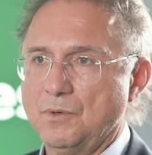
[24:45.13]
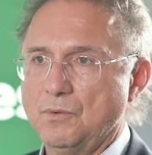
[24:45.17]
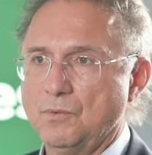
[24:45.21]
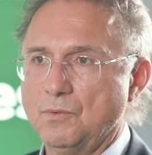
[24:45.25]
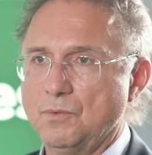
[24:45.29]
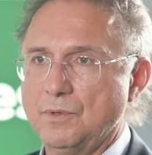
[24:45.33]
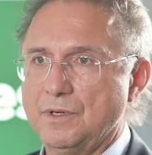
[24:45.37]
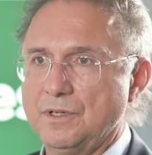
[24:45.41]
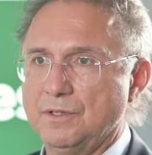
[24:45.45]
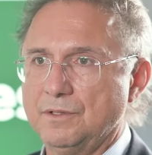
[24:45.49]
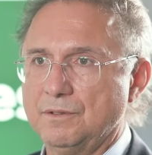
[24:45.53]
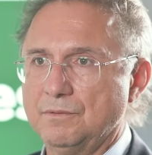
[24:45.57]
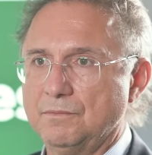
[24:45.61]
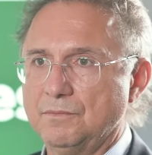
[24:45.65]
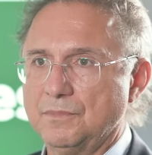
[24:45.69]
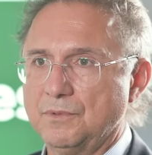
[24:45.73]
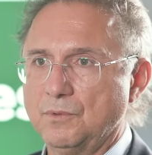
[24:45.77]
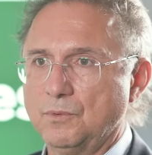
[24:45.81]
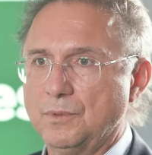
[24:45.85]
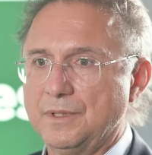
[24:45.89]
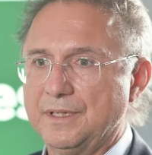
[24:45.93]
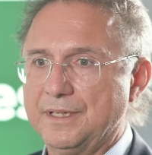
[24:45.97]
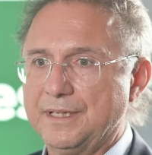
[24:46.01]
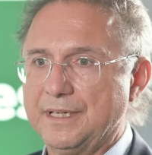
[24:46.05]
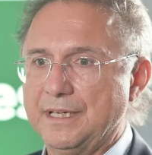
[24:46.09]
will
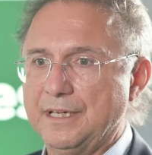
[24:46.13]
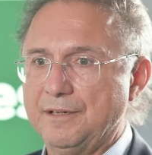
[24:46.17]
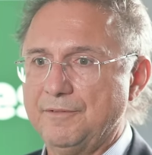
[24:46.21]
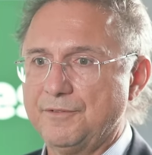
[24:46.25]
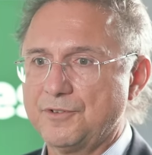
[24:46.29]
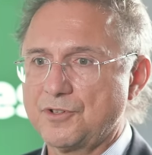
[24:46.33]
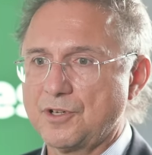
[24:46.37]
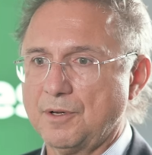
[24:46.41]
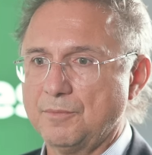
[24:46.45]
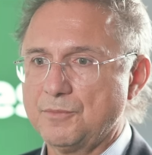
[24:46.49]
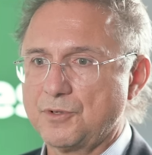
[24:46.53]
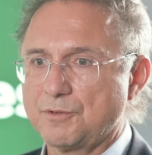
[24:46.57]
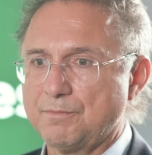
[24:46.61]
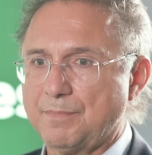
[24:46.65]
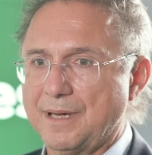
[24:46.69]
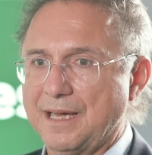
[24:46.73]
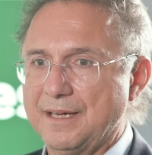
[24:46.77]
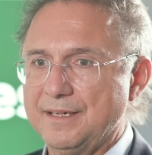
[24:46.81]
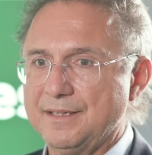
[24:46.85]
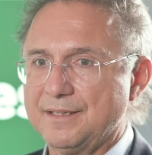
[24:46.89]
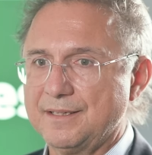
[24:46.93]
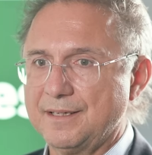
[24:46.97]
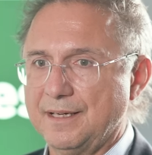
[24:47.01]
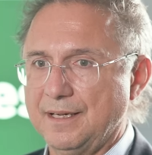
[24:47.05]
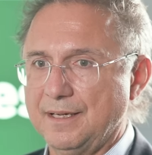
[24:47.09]
give some
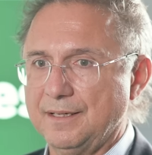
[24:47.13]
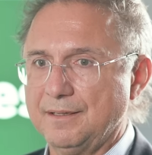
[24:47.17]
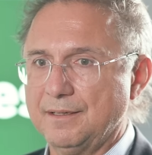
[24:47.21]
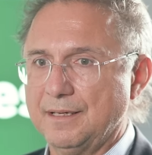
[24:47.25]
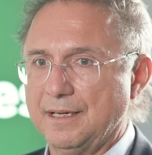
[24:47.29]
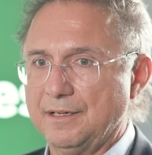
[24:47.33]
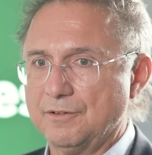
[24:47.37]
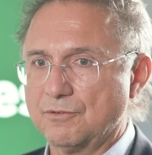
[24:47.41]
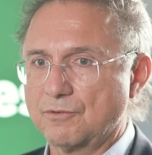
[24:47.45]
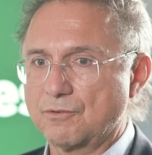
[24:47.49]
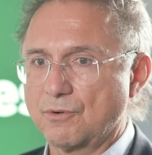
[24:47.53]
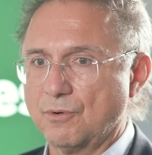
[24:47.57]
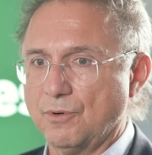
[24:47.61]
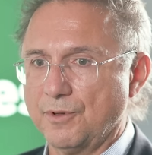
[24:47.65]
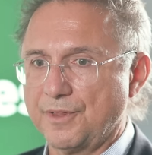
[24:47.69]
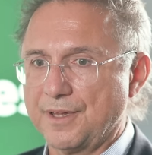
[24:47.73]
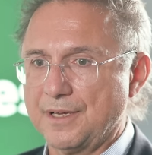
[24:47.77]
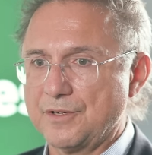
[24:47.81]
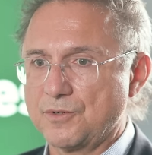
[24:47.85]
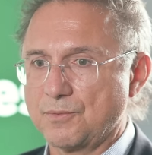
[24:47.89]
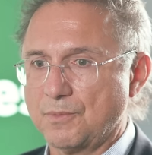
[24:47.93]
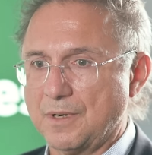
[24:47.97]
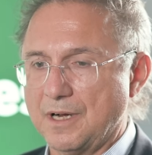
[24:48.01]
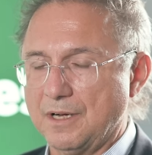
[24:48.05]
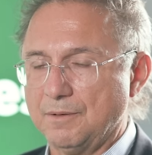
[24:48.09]
spice and growth
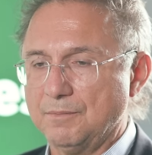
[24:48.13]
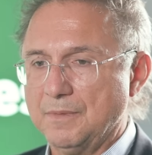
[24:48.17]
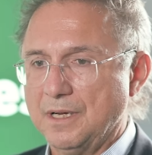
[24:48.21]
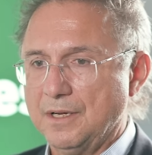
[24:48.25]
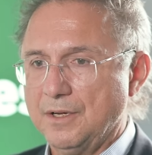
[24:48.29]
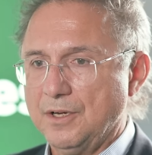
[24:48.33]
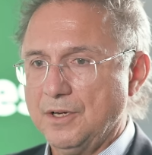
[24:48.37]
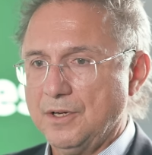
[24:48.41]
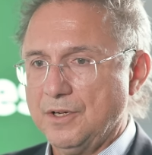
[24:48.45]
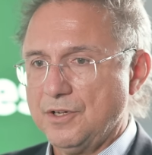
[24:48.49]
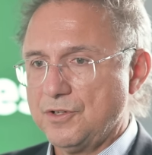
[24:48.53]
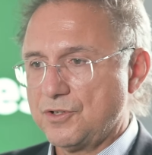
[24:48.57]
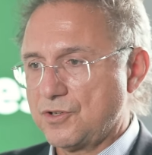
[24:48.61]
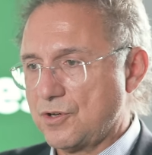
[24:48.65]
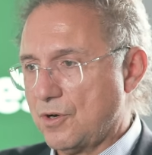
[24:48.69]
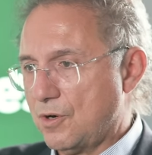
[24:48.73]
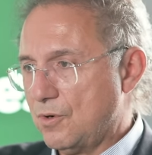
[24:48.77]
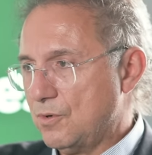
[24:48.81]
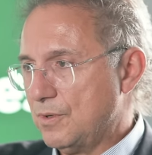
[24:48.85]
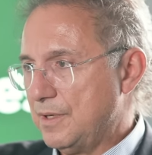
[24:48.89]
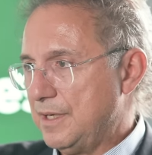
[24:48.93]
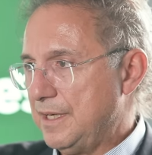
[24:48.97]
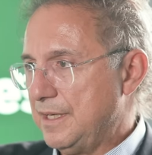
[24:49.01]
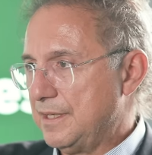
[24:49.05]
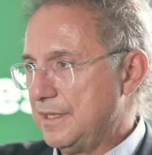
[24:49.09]
as well. So